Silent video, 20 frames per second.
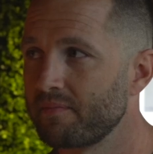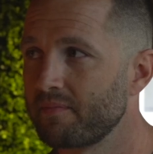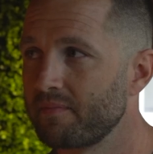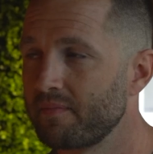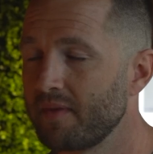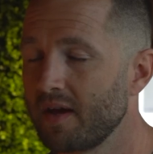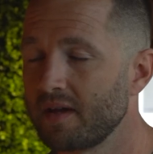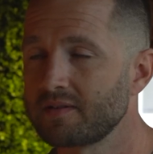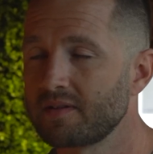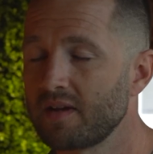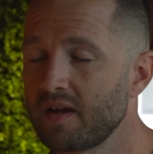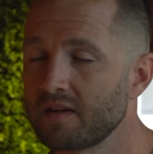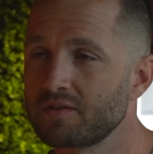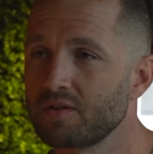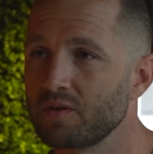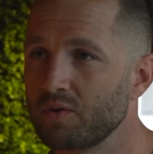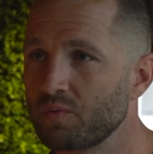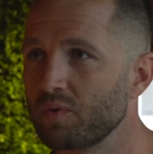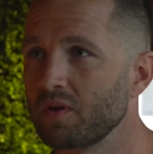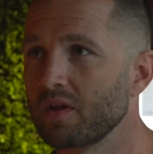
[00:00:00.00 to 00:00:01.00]
That's
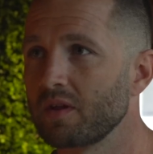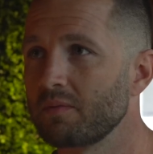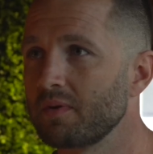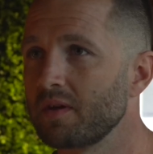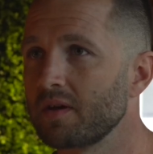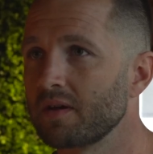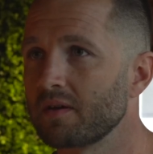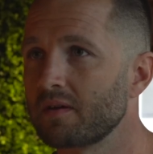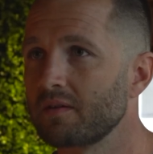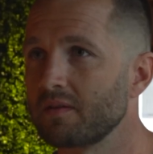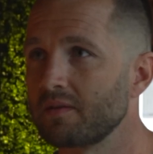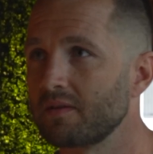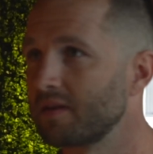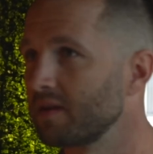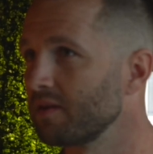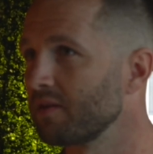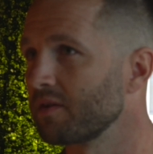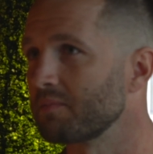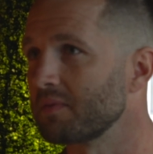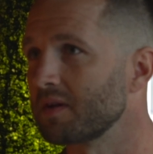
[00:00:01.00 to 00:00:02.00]
actually a really big
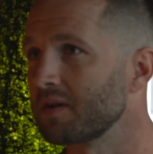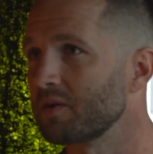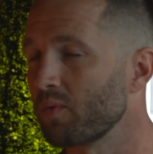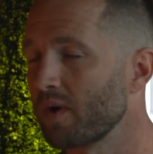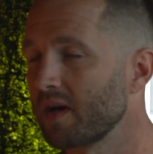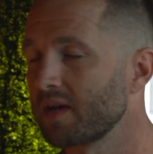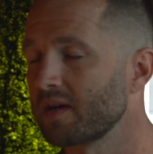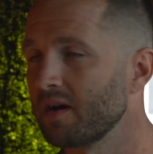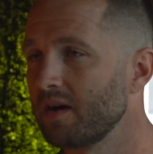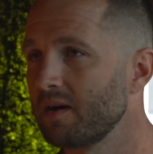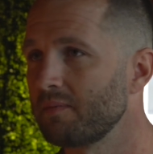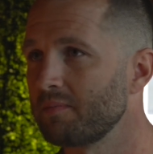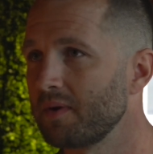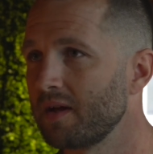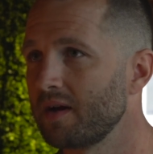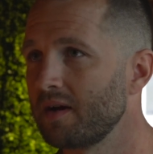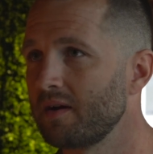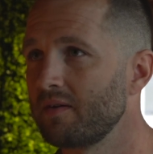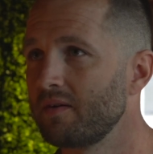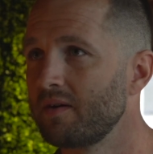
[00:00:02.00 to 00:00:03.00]
deal to me, to wake up
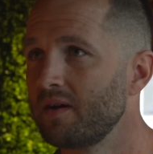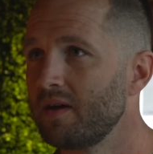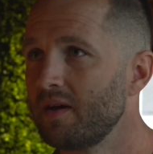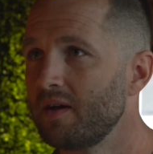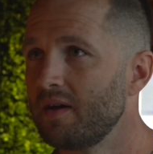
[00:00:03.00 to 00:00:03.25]
now